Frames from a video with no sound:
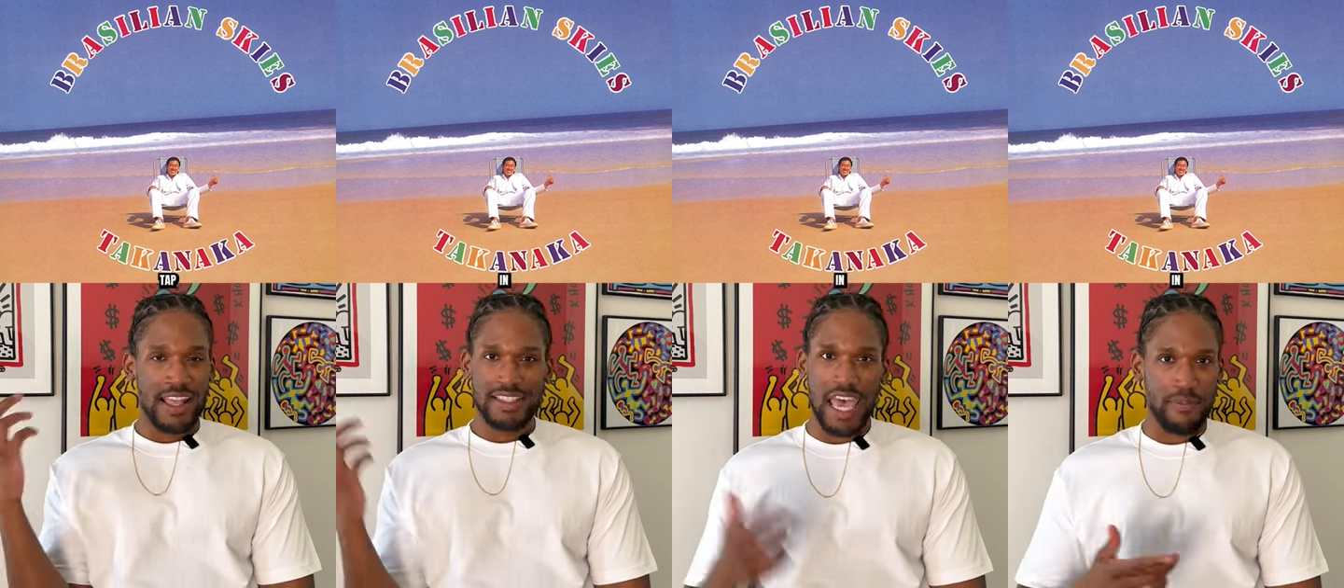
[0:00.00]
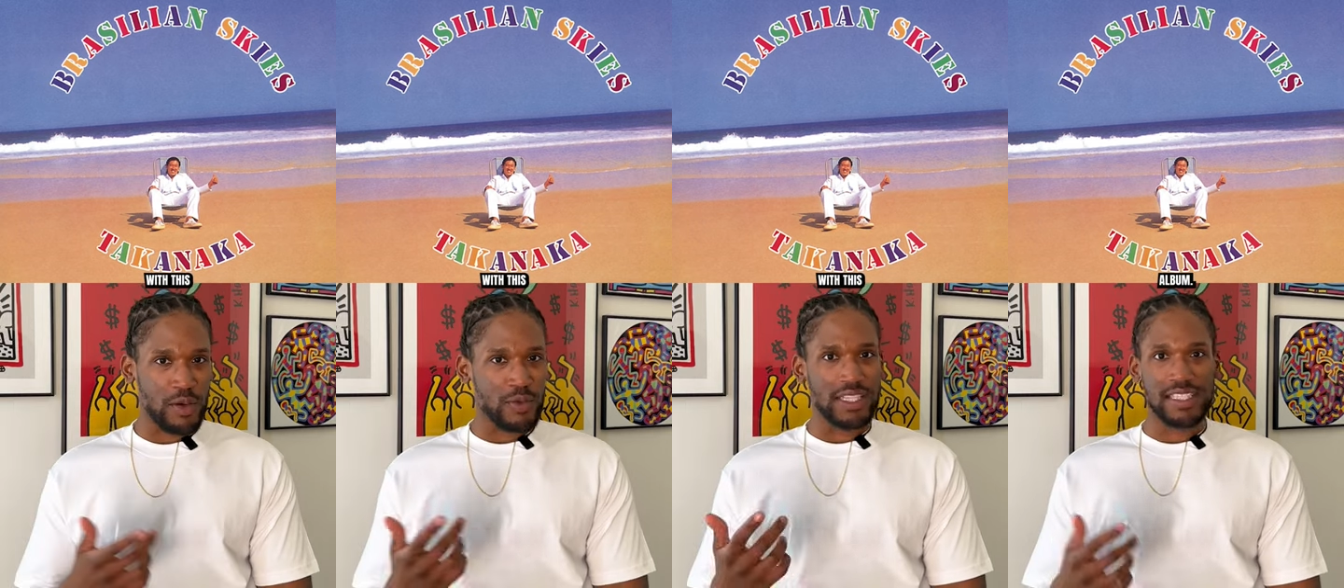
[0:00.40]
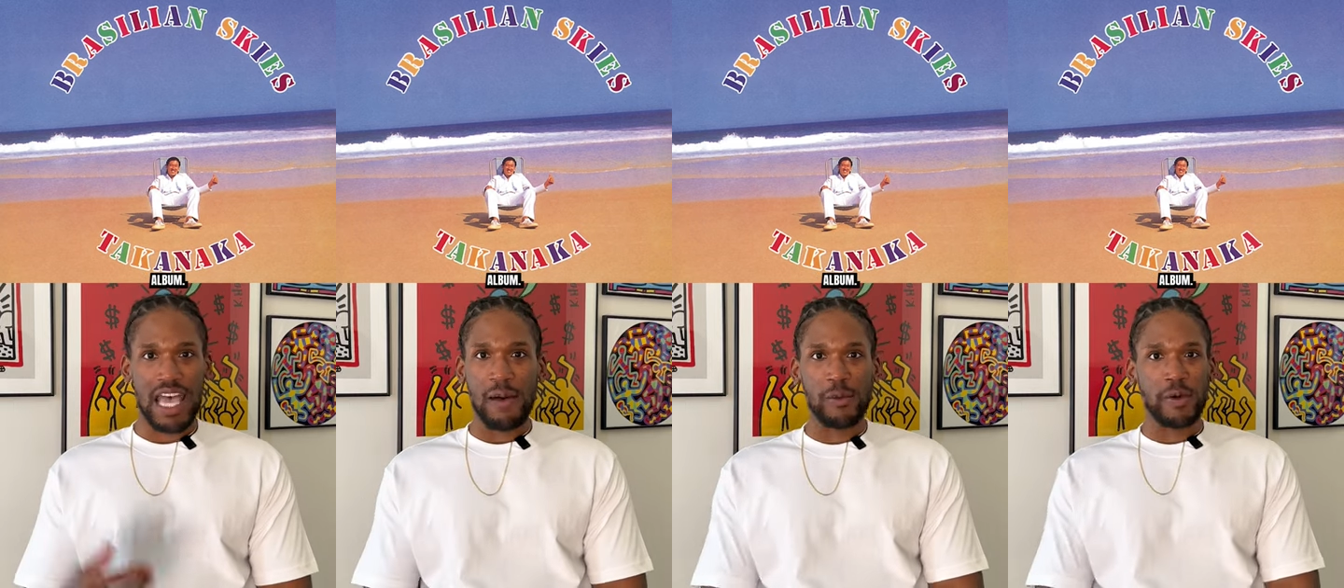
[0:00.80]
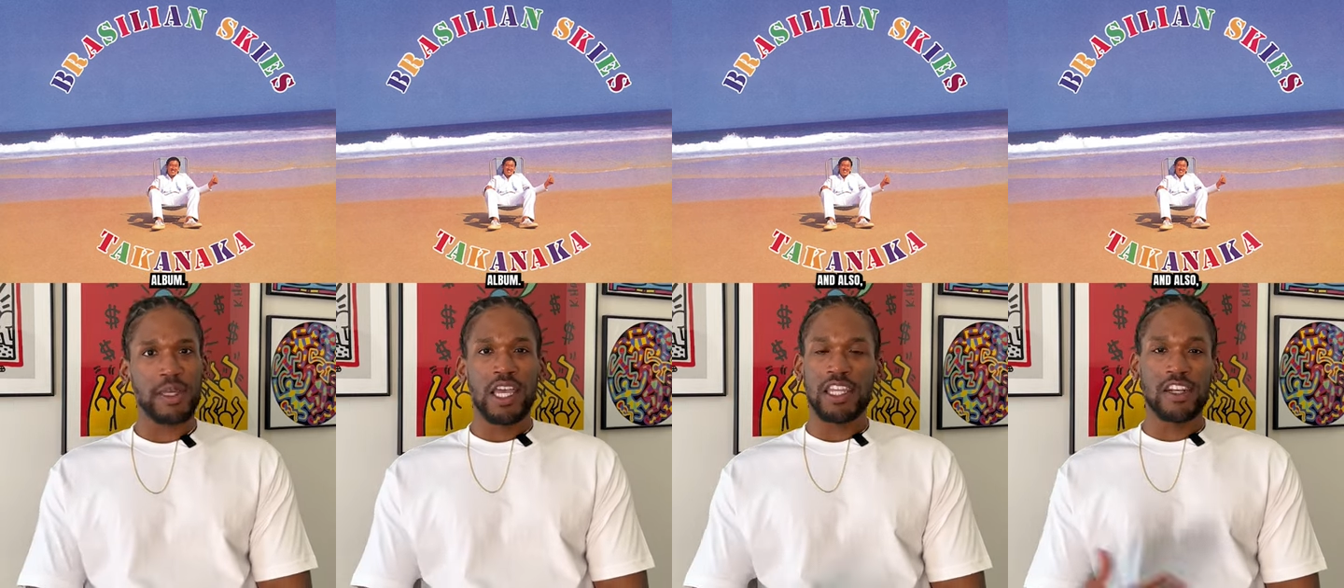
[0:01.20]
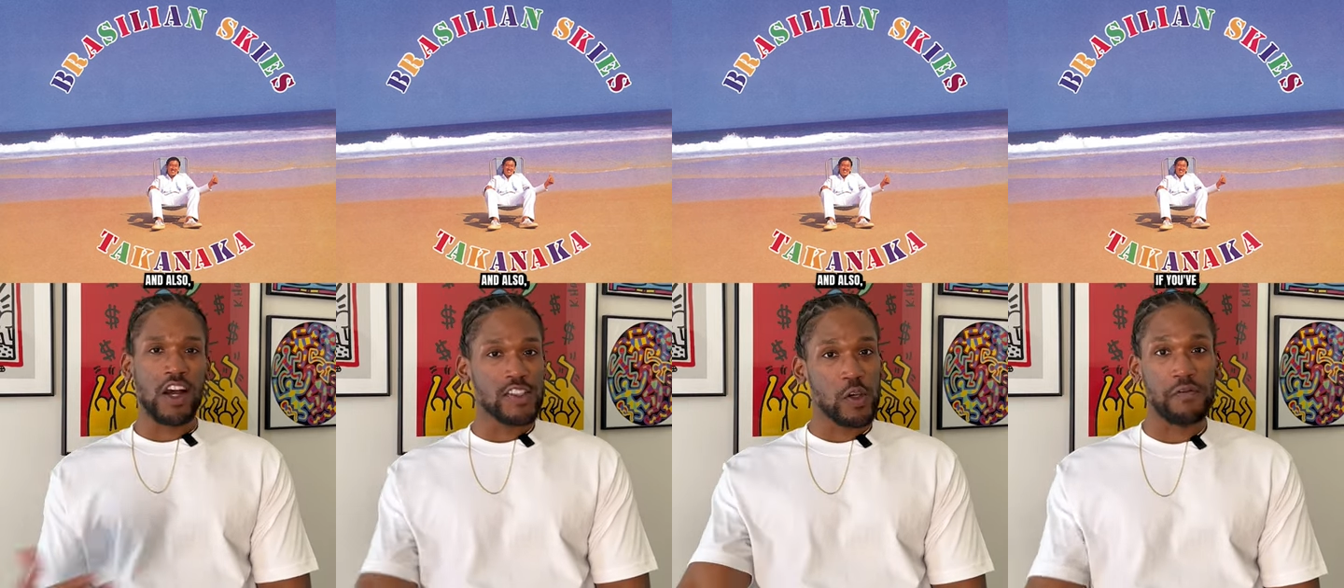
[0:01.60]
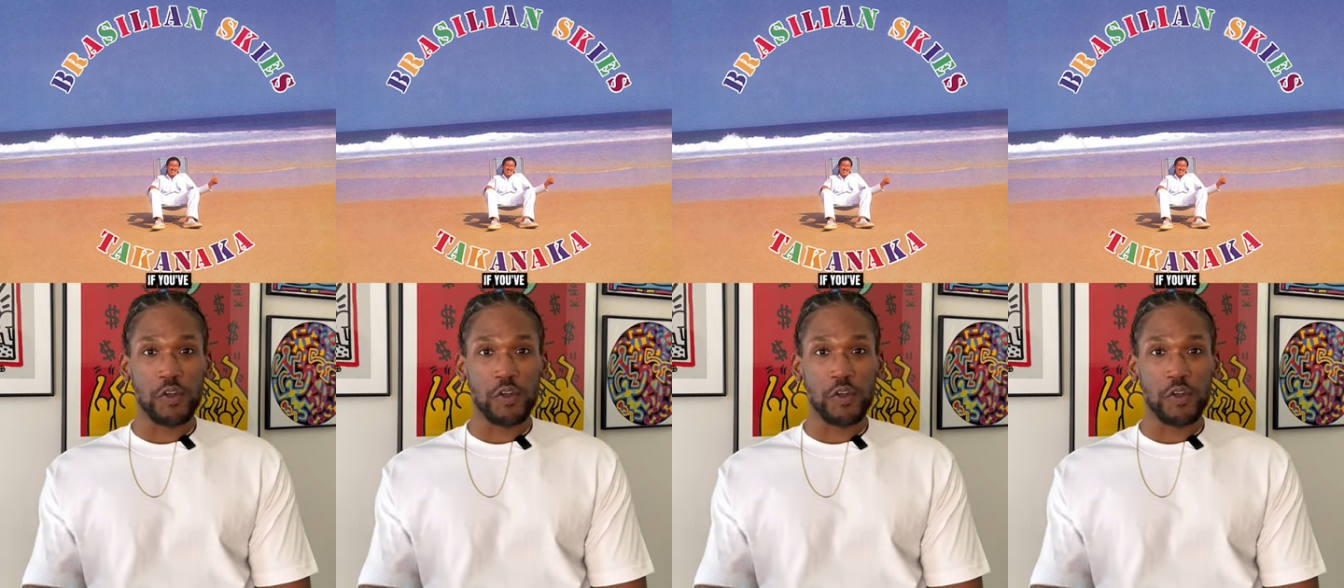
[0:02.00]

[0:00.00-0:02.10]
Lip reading: Tap in with this album. And also,